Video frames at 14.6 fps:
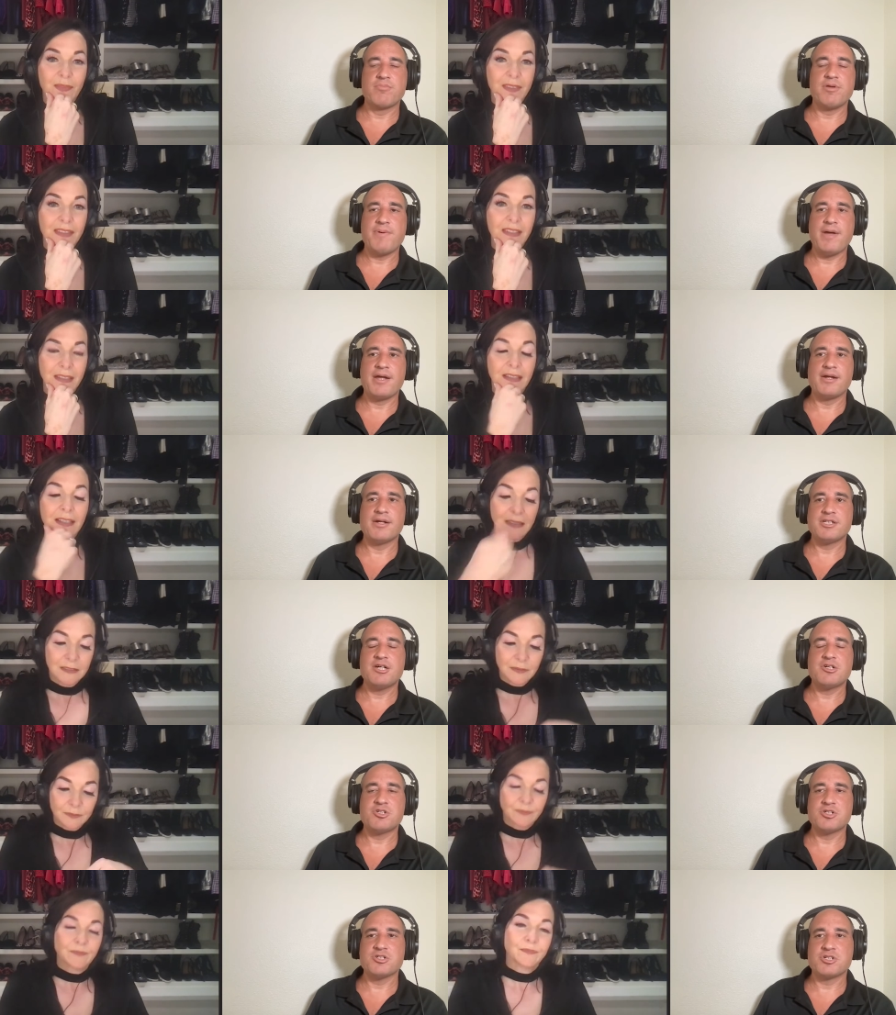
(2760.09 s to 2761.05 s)
Speaker 1: paying
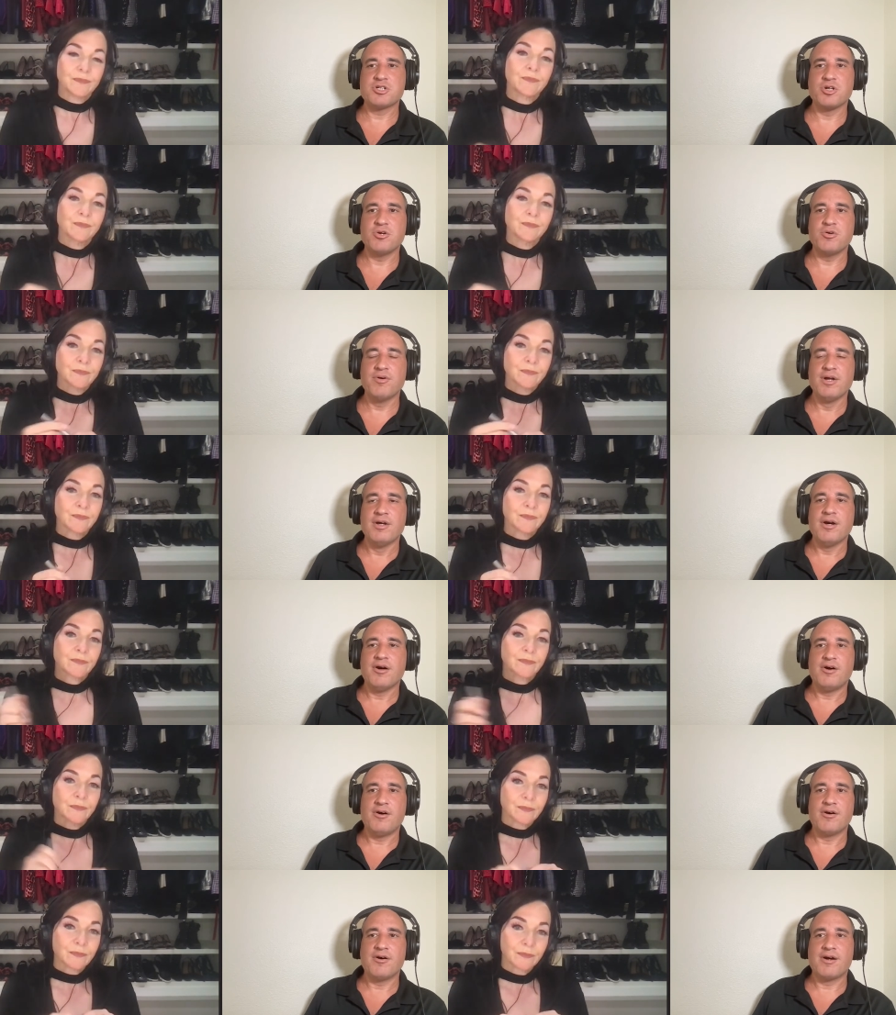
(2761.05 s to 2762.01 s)
attention to
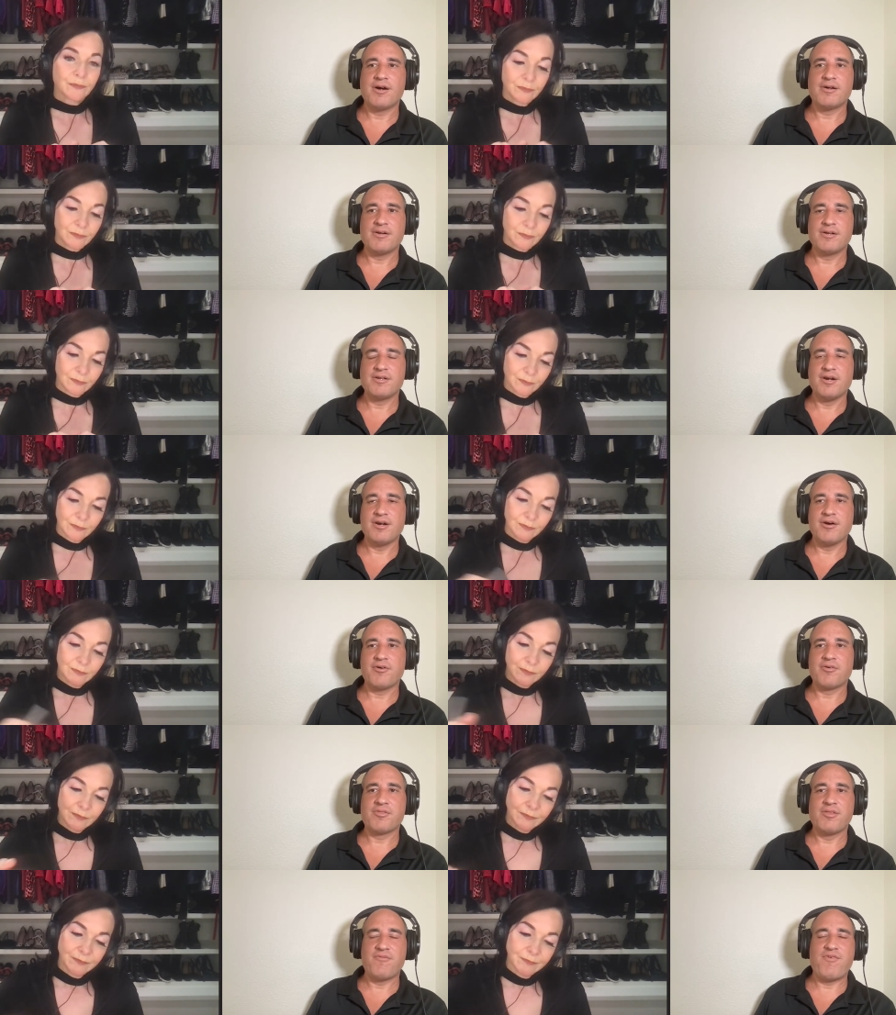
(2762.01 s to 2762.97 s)
are, you
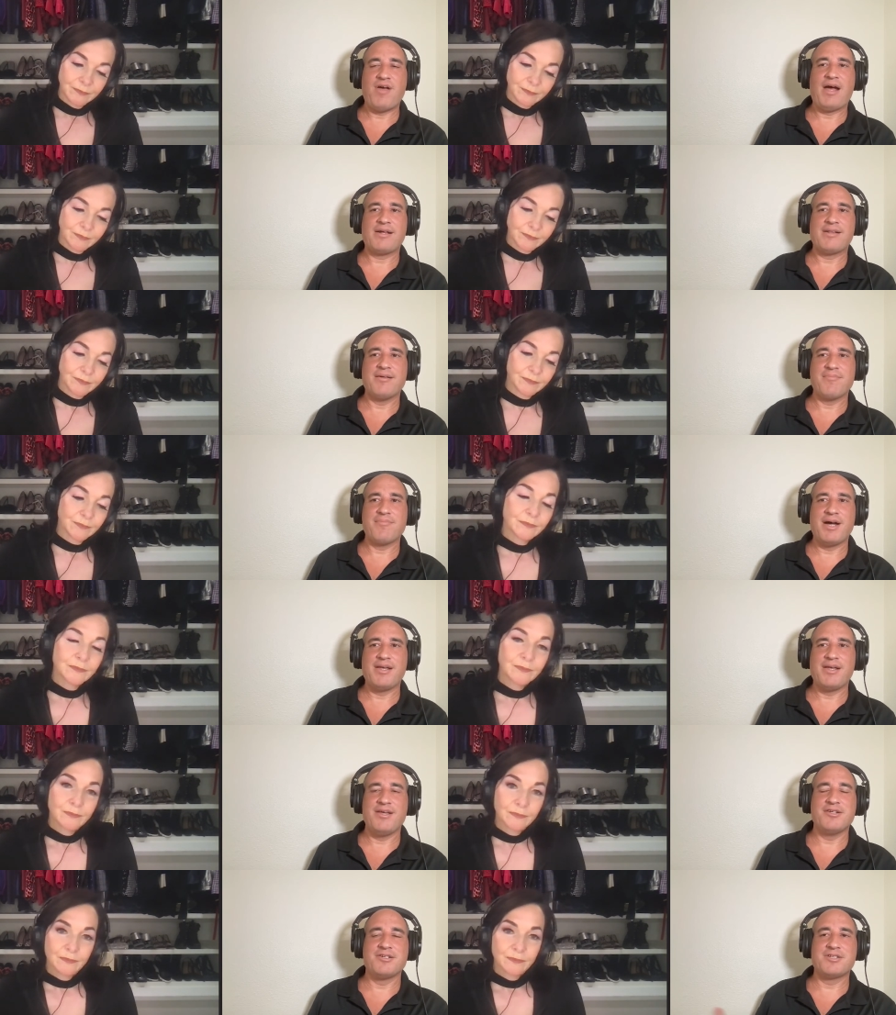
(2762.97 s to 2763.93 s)
know, the fact that
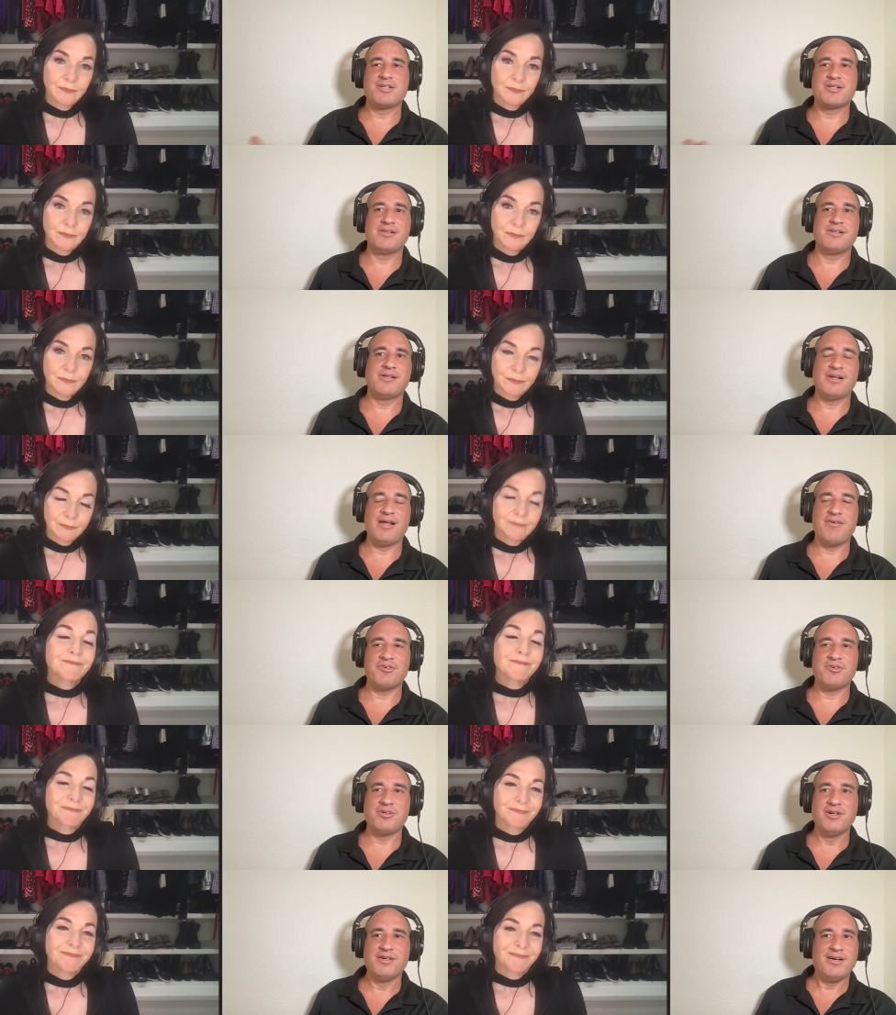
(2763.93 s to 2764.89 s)
my insulin
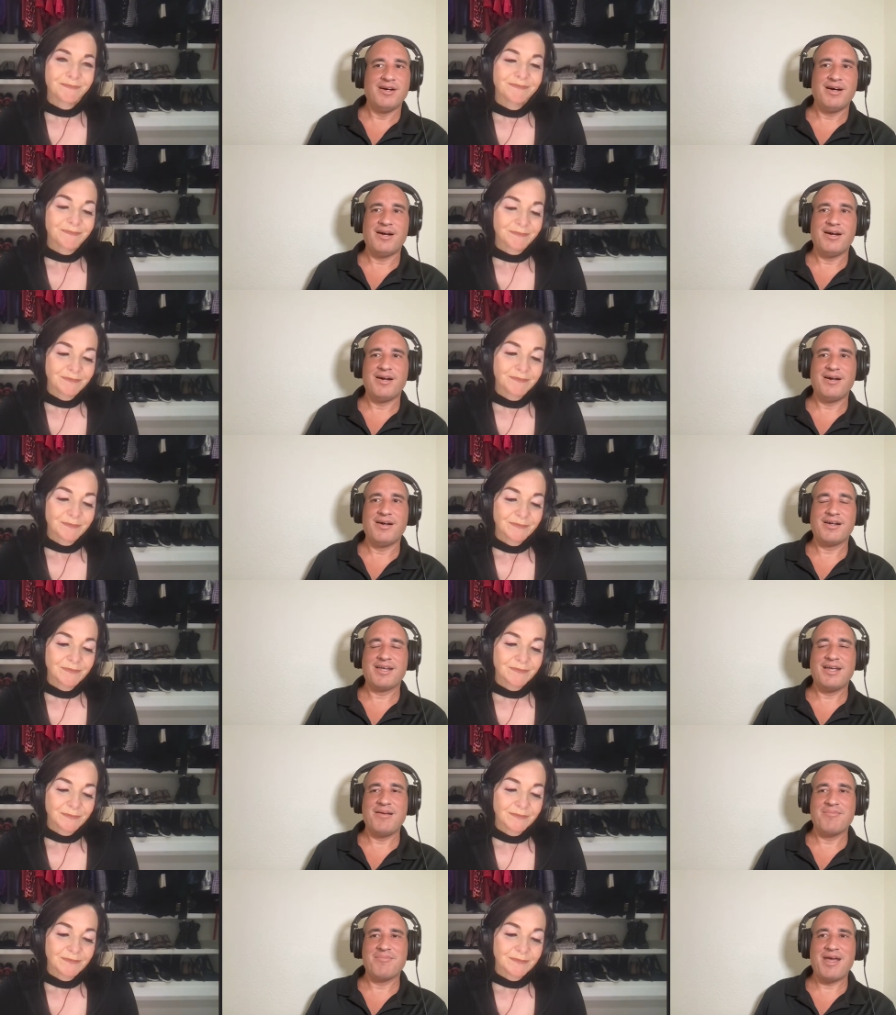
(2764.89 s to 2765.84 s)
level uh,
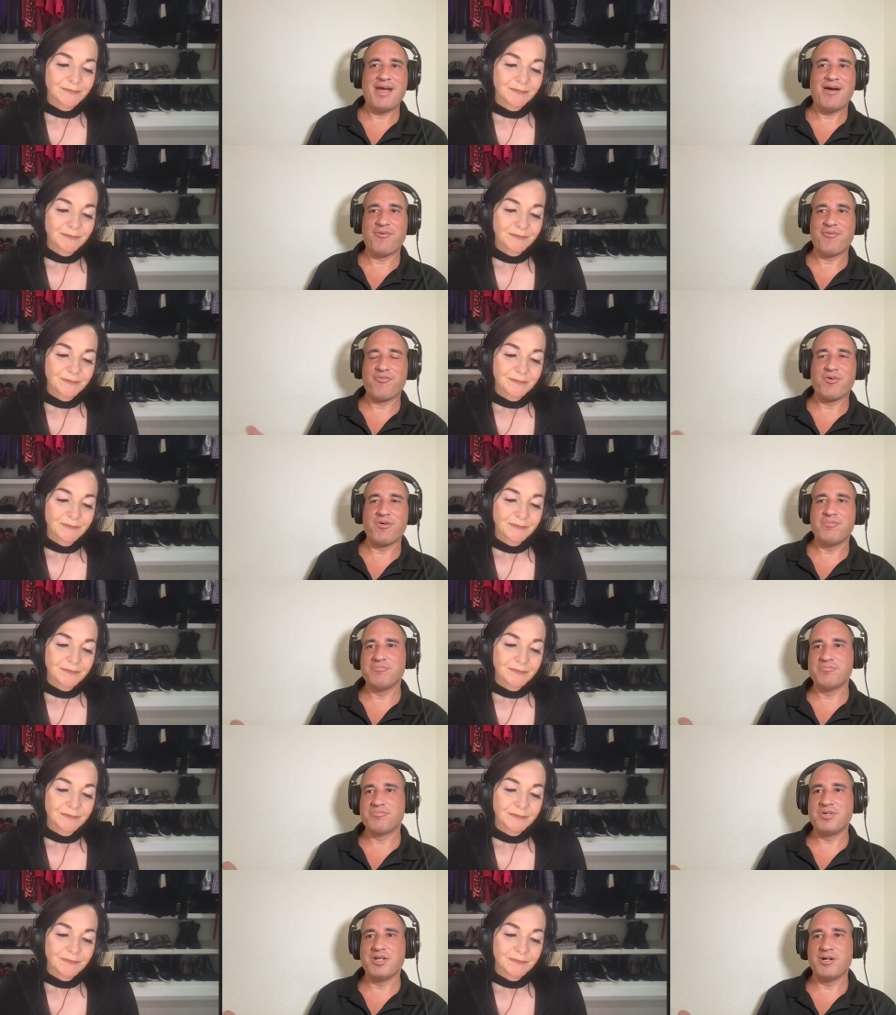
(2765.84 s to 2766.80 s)
came down
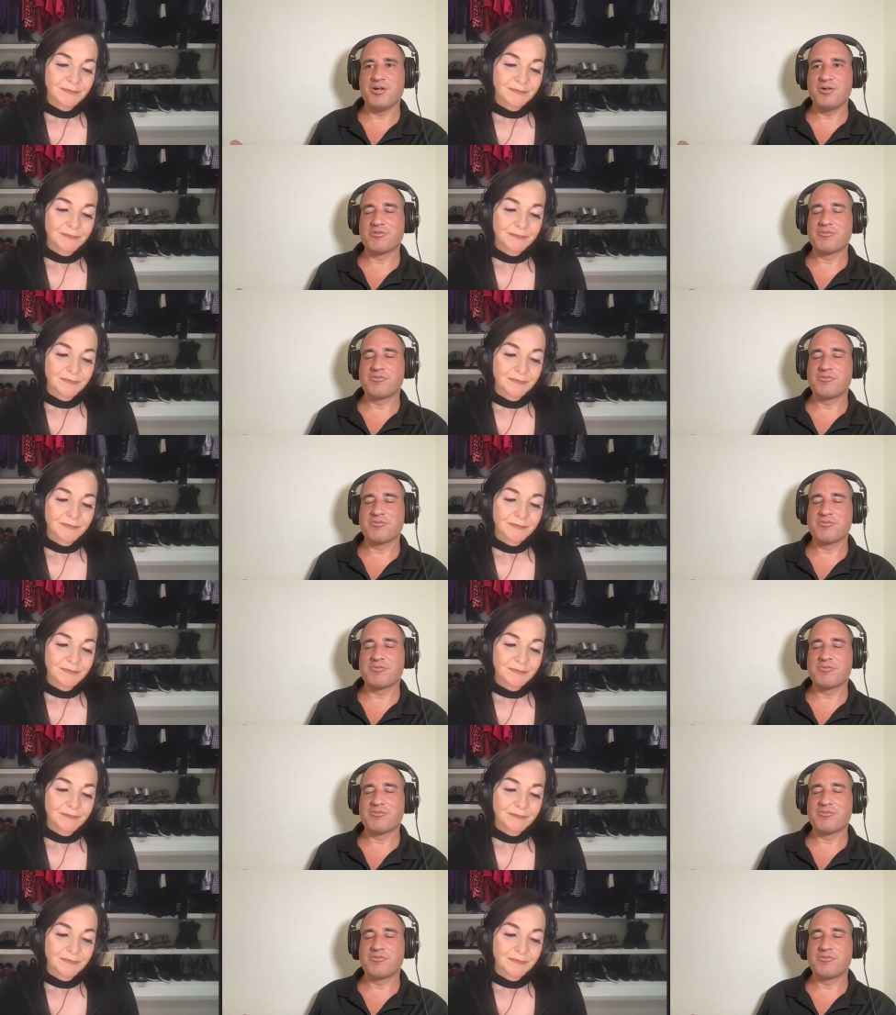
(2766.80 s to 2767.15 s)
from, you know,